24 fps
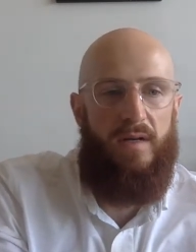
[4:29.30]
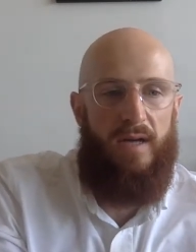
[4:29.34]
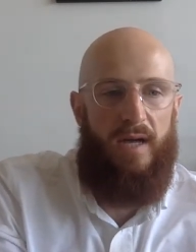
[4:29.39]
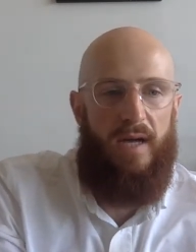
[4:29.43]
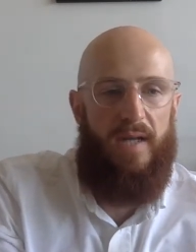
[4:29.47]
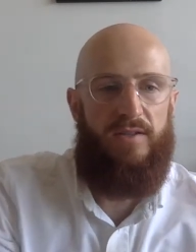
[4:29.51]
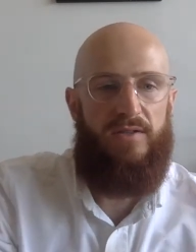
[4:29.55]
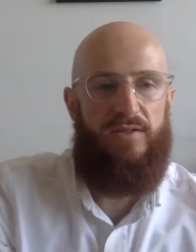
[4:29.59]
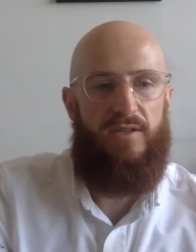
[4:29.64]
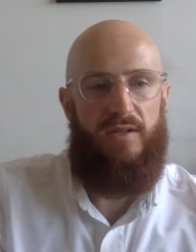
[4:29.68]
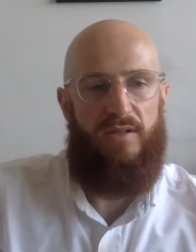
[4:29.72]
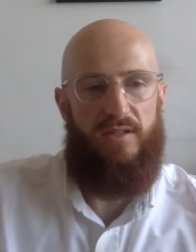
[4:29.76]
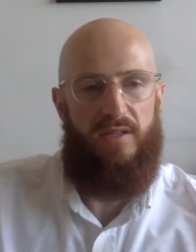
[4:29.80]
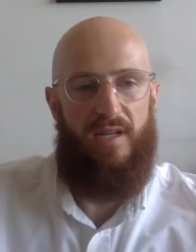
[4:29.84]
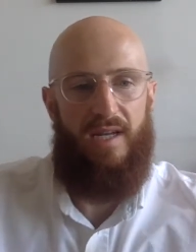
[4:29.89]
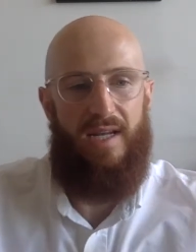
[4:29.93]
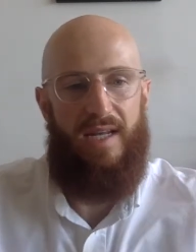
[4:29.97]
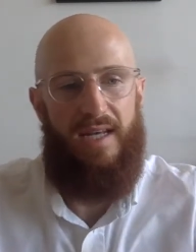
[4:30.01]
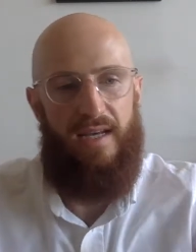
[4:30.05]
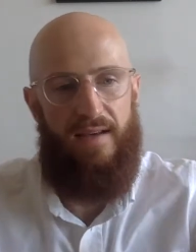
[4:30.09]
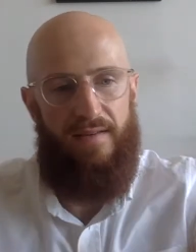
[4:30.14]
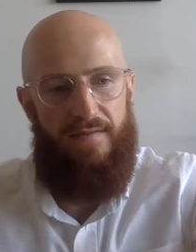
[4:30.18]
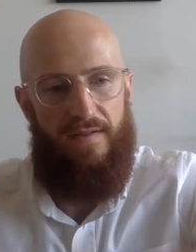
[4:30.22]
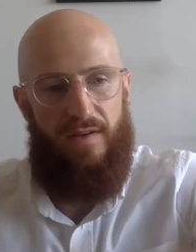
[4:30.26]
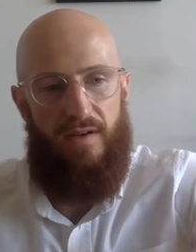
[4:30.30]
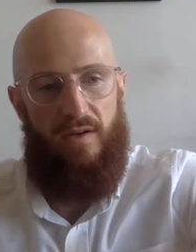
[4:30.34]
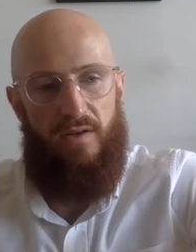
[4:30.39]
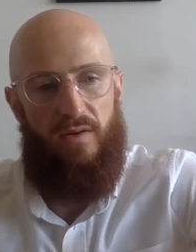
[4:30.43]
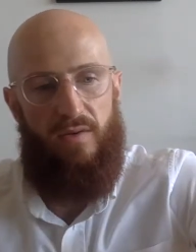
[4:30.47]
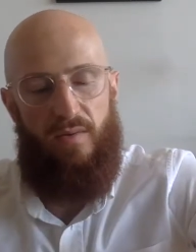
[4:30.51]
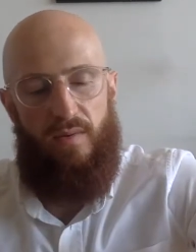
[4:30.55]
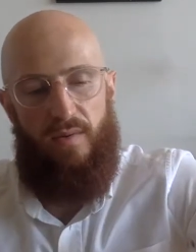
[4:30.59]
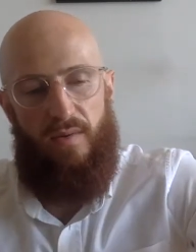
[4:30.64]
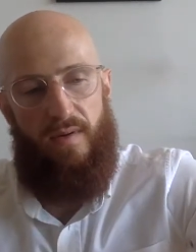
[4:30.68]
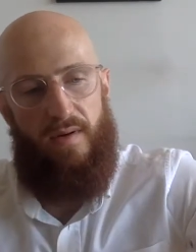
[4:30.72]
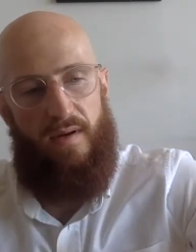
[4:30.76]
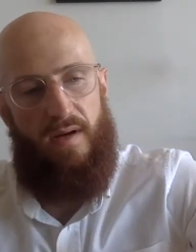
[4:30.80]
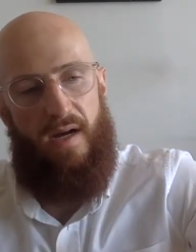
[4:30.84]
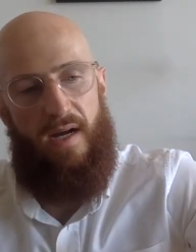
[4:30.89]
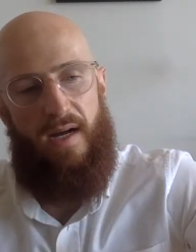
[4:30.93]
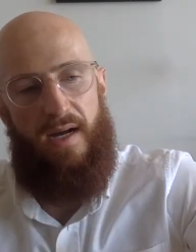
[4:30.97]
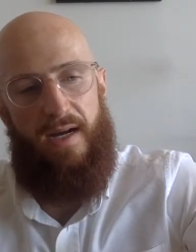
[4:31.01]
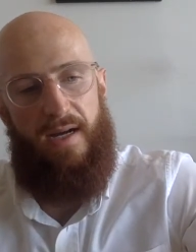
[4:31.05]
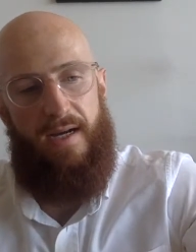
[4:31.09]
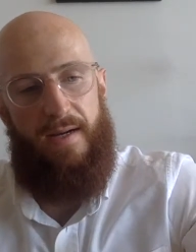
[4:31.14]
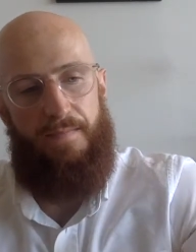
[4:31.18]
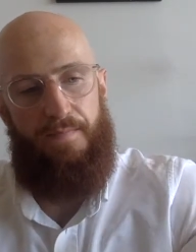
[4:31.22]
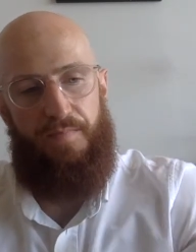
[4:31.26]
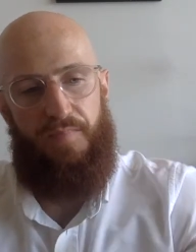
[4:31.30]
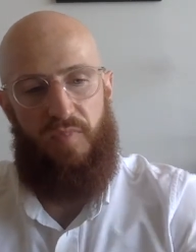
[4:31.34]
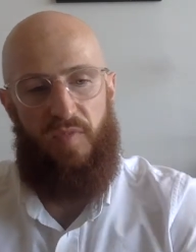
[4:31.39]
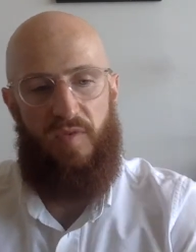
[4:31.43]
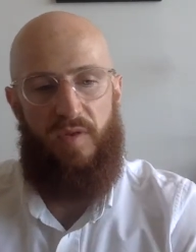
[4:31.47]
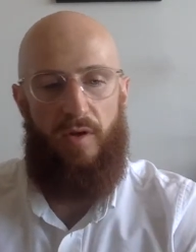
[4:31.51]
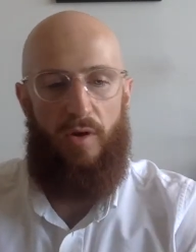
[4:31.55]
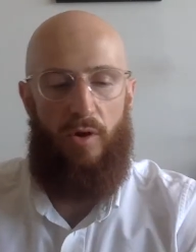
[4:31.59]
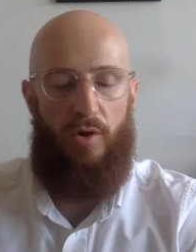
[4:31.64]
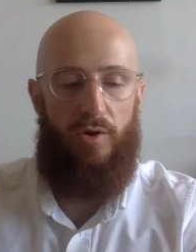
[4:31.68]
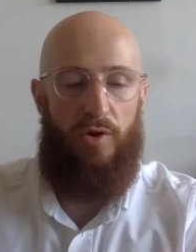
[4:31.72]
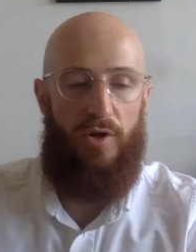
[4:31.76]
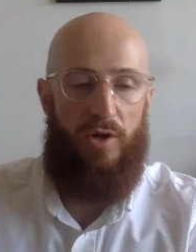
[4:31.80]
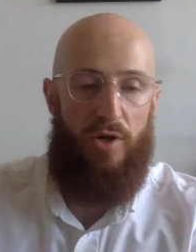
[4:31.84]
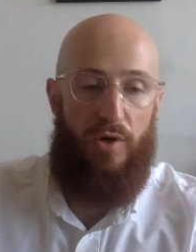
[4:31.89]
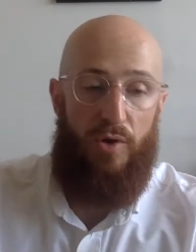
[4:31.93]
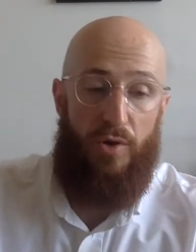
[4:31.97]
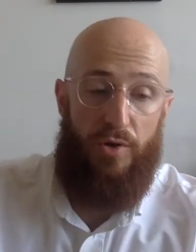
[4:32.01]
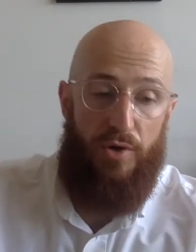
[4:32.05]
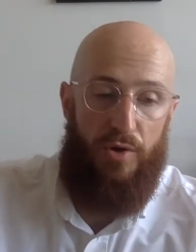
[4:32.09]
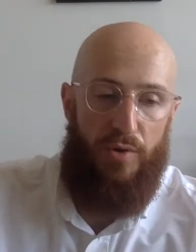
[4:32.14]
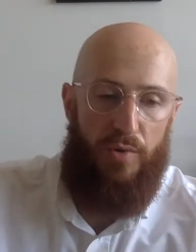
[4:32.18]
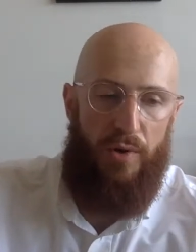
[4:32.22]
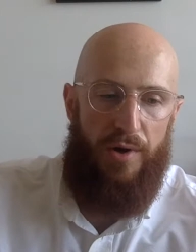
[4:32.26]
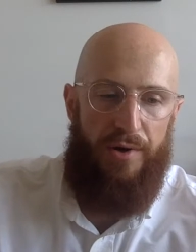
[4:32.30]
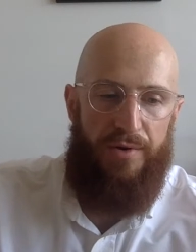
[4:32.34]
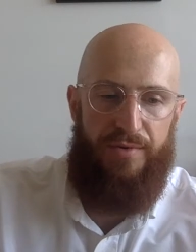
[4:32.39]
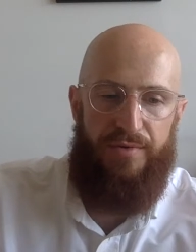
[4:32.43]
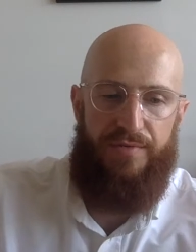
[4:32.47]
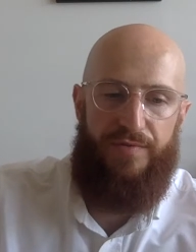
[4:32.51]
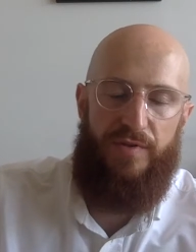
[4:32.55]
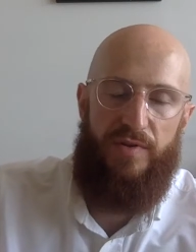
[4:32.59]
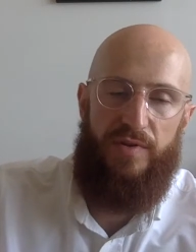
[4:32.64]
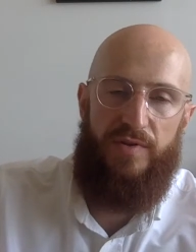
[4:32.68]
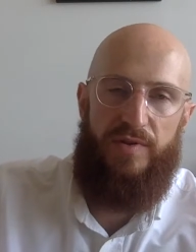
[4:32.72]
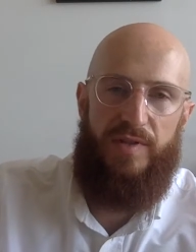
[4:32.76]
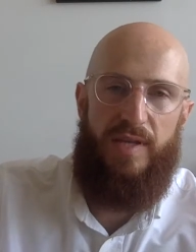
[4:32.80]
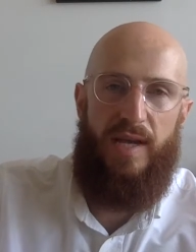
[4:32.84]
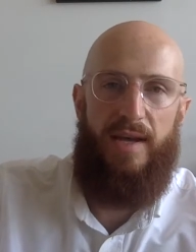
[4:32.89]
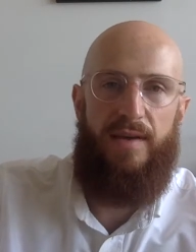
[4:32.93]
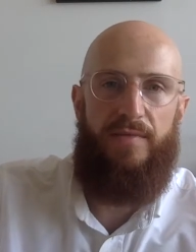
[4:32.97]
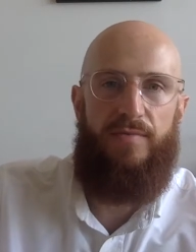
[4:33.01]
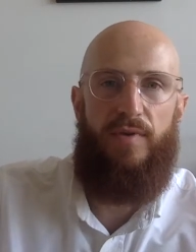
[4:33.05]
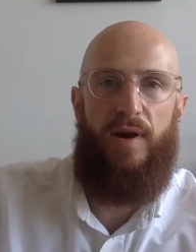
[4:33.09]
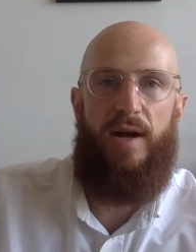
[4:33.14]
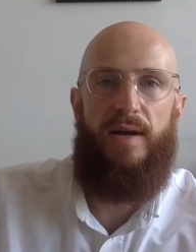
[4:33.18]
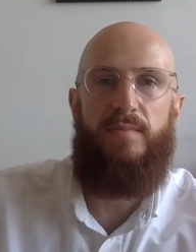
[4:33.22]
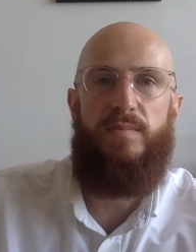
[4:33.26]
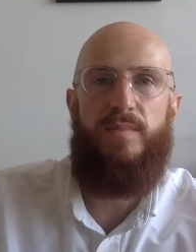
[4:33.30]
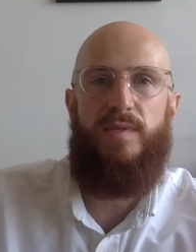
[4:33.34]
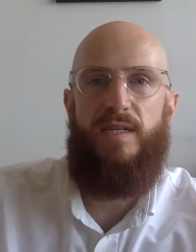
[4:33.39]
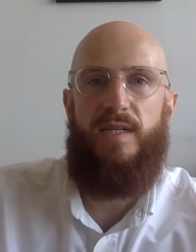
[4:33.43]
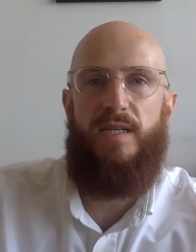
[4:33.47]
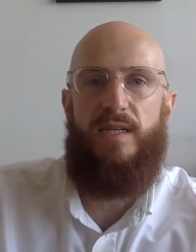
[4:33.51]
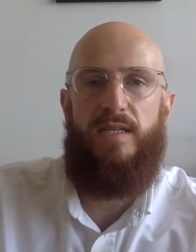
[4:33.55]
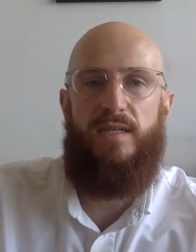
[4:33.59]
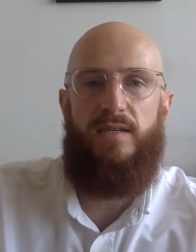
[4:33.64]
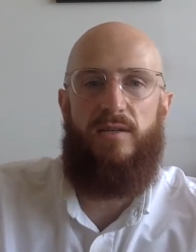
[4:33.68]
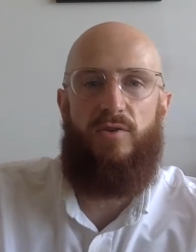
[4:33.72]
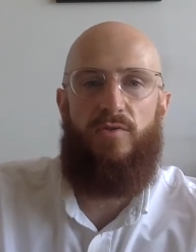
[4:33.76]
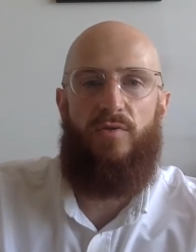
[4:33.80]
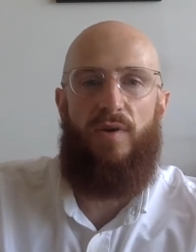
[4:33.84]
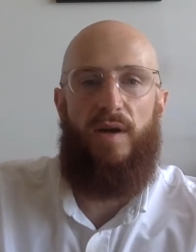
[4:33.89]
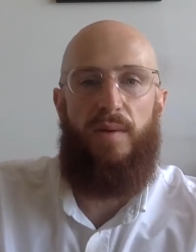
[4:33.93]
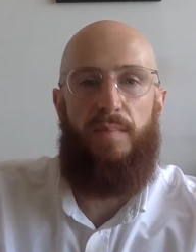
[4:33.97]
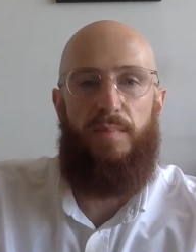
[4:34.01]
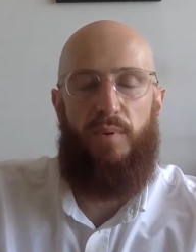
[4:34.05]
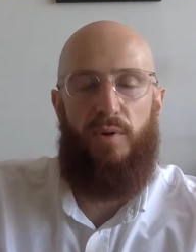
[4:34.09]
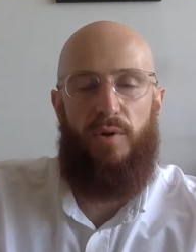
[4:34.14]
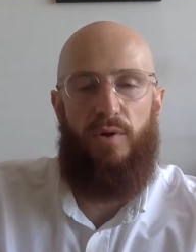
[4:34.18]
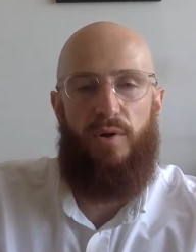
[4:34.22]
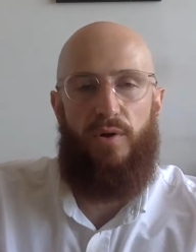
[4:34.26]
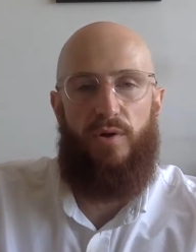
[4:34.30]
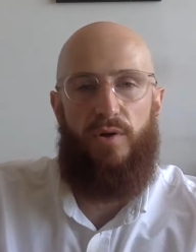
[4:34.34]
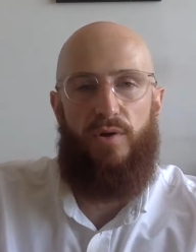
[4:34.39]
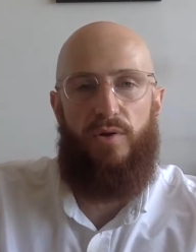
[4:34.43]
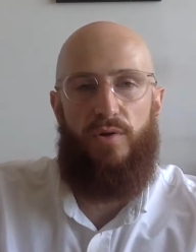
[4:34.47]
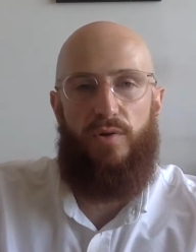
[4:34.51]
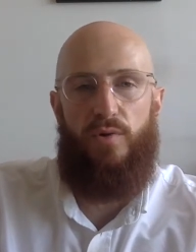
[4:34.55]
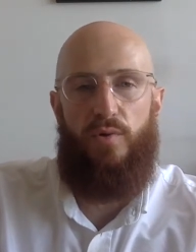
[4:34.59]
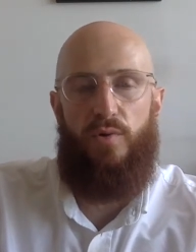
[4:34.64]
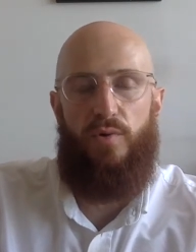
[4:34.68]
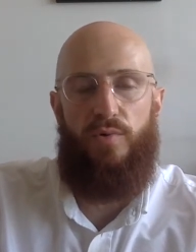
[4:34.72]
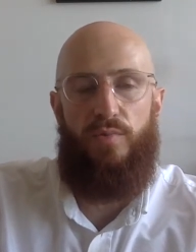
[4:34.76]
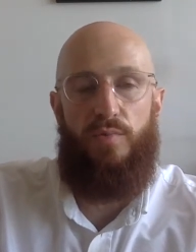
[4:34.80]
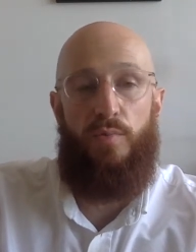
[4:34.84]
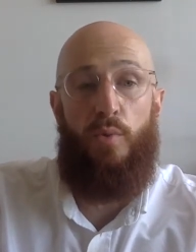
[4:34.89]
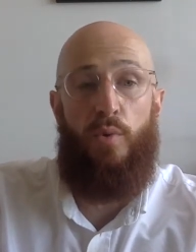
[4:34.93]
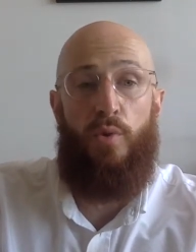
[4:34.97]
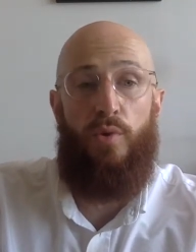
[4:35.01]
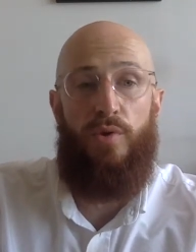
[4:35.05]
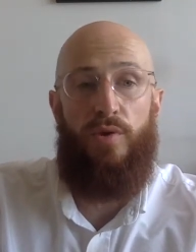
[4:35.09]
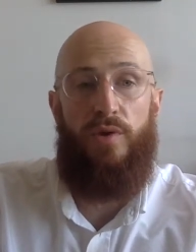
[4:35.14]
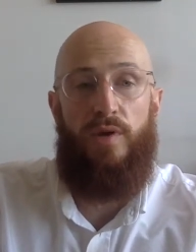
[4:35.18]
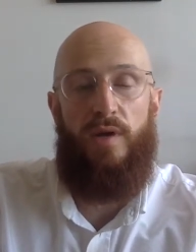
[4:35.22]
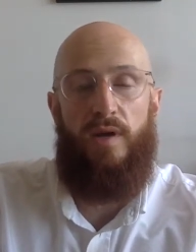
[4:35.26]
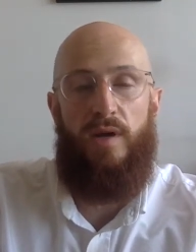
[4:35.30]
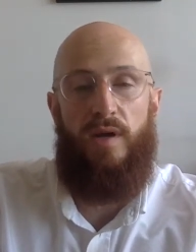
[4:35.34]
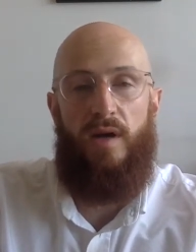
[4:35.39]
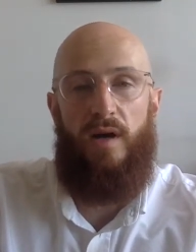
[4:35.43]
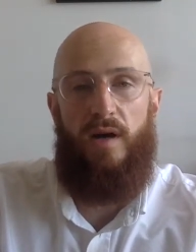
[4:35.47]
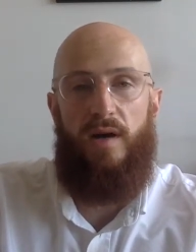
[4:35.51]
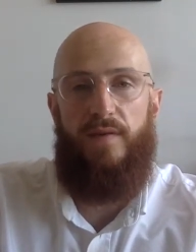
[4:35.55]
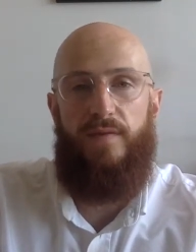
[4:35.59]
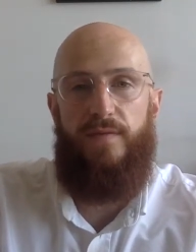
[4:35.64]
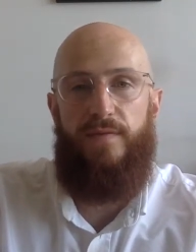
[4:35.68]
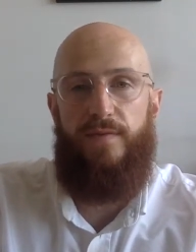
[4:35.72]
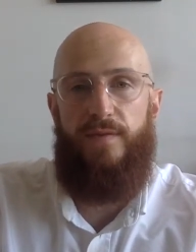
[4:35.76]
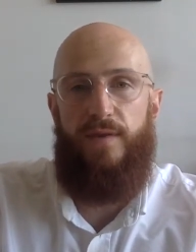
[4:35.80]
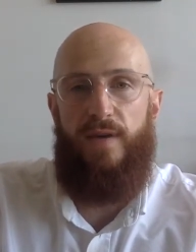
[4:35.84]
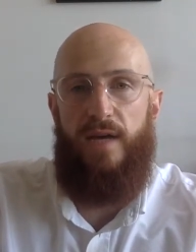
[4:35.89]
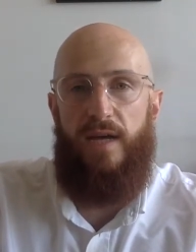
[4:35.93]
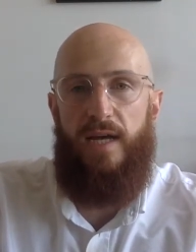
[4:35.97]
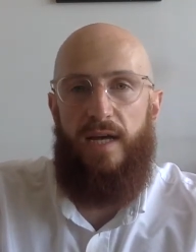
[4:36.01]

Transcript: And so to leave you on a quote for Dave Ramsay, great book called More Than Enough.